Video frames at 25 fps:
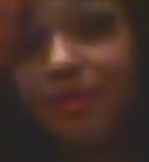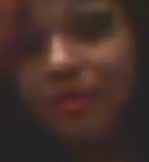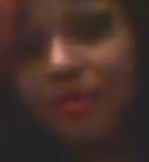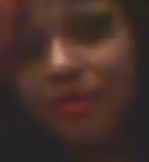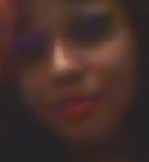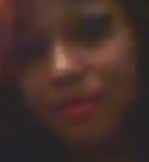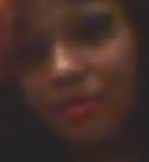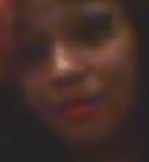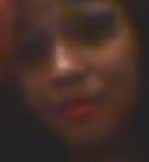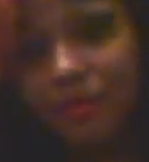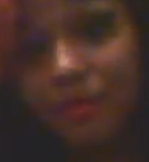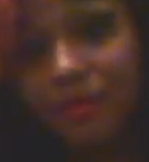was
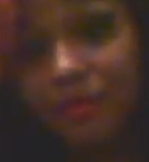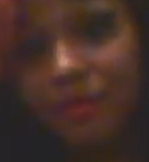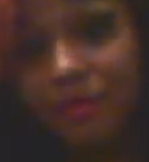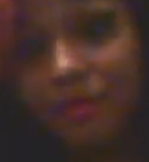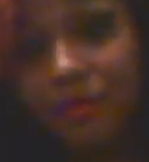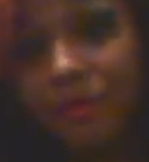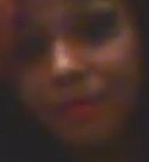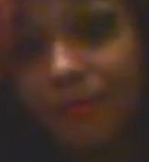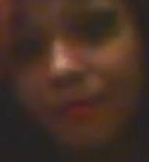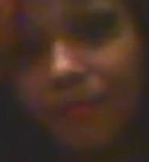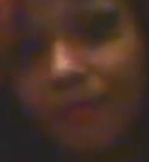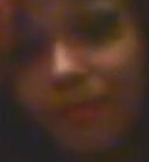so
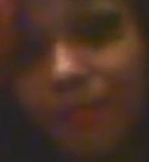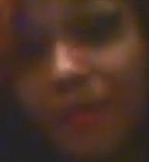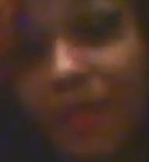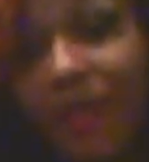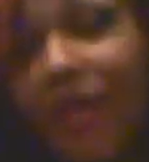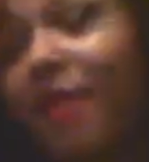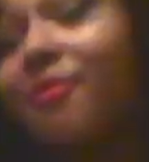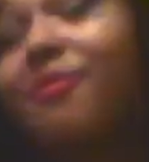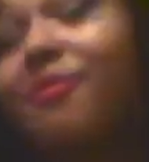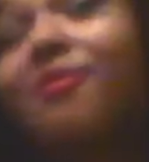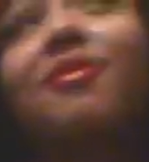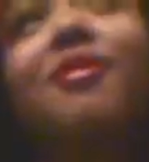cute.
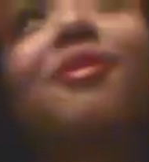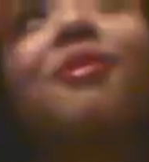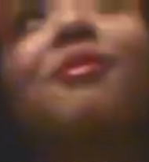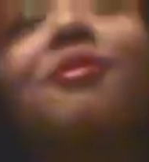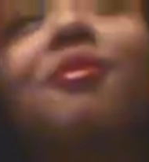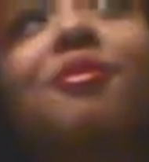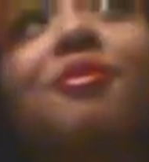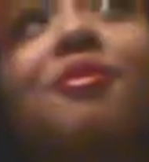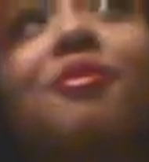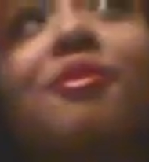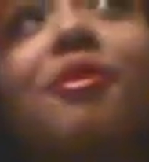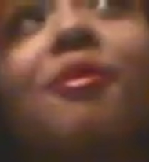It
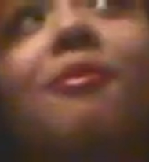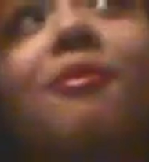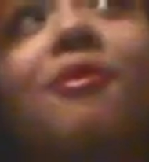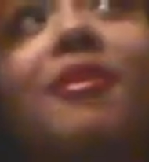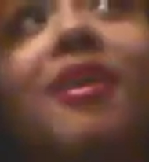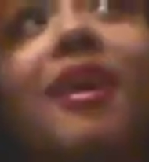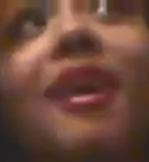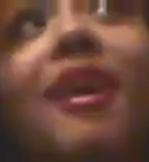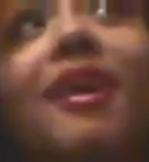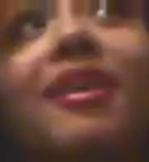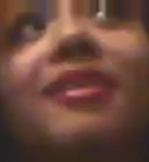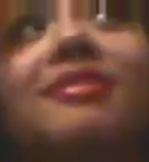was
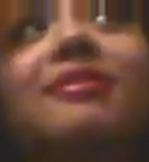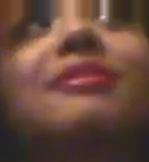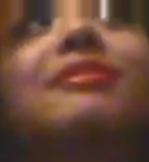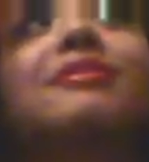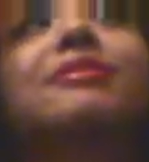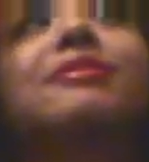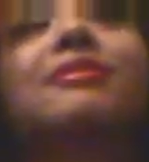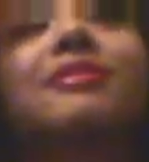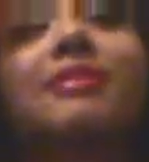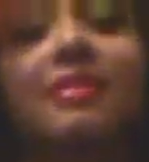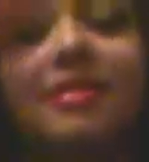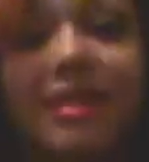adorable. I just
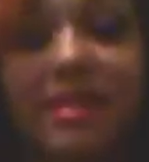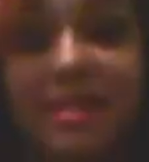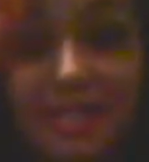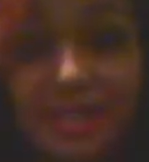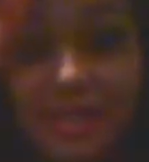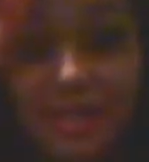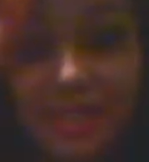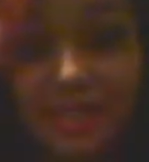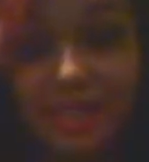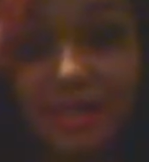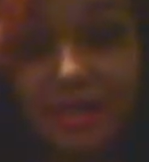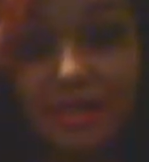could not
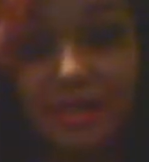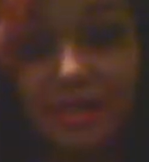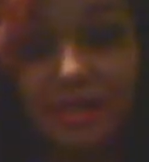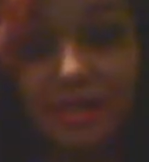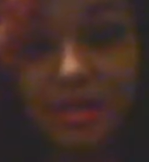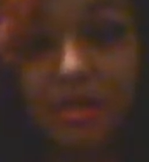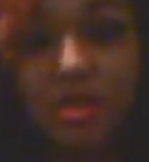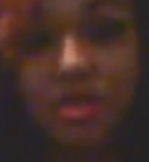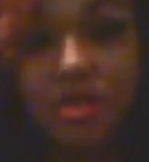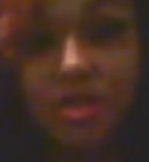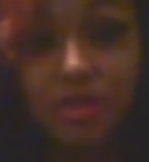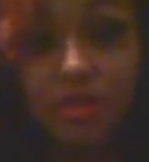take it.
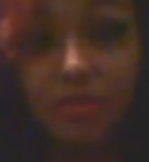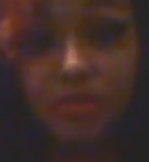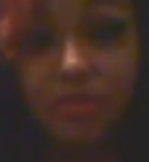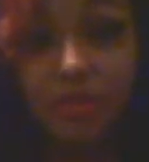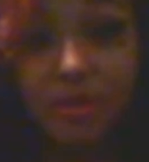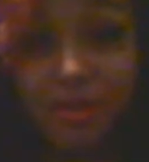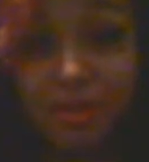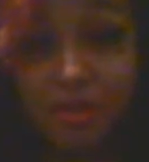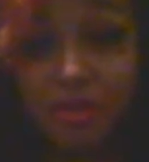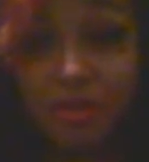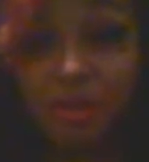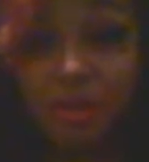
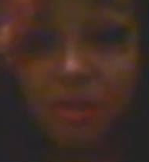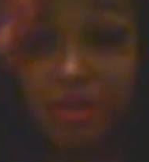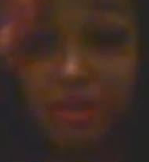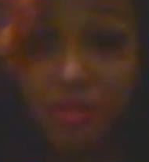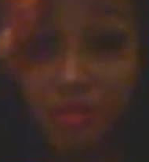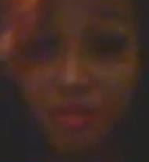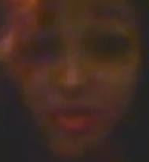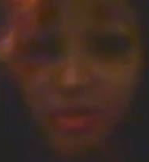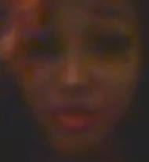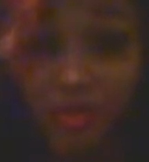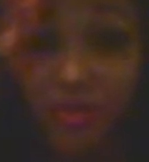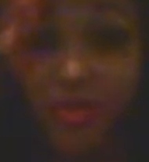Cuteness
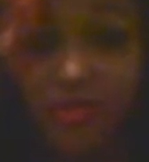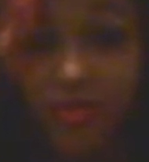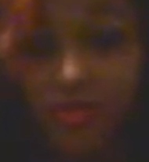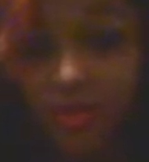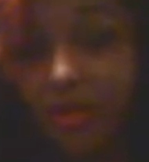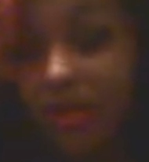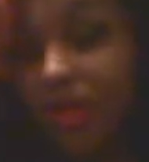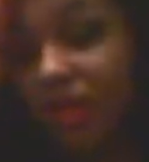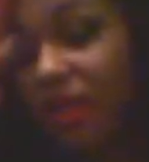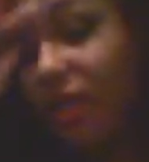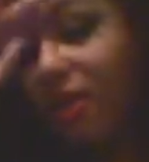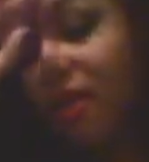overload.
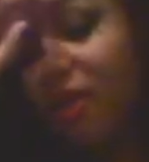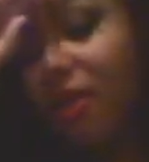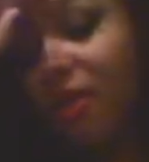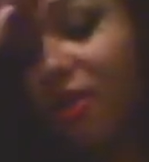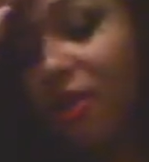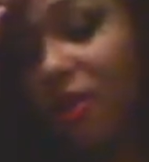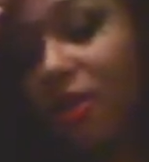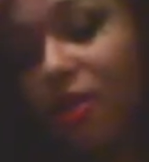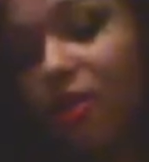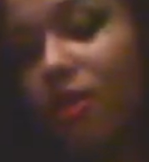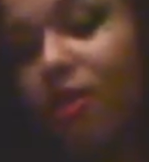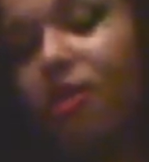
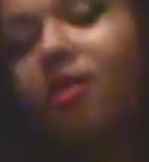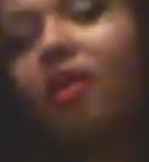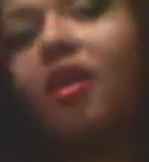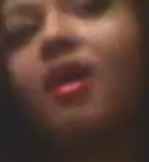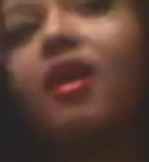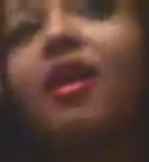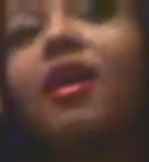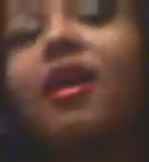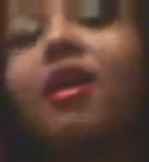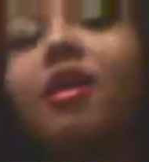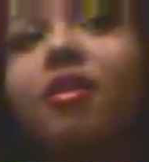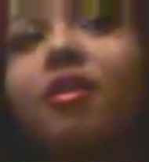
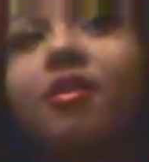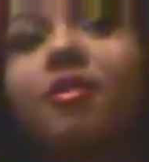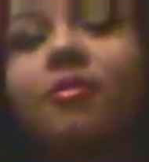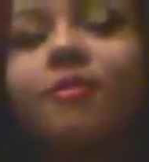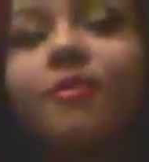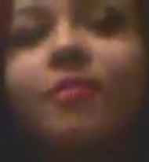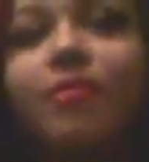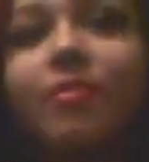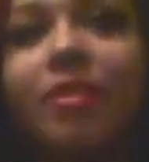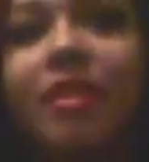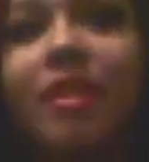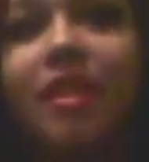And
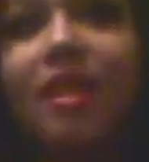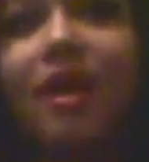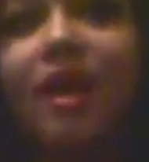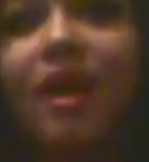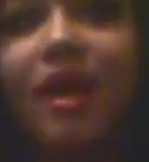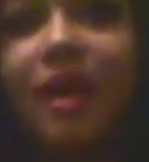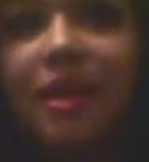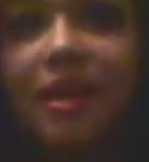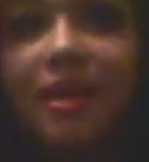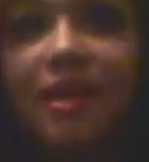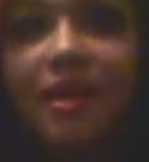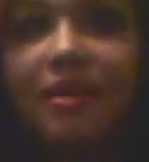
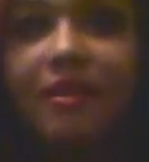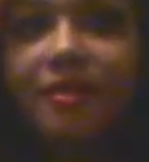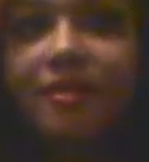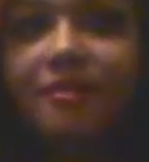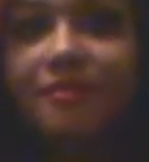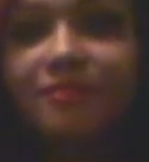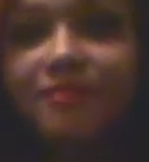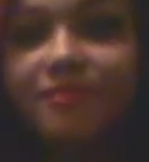I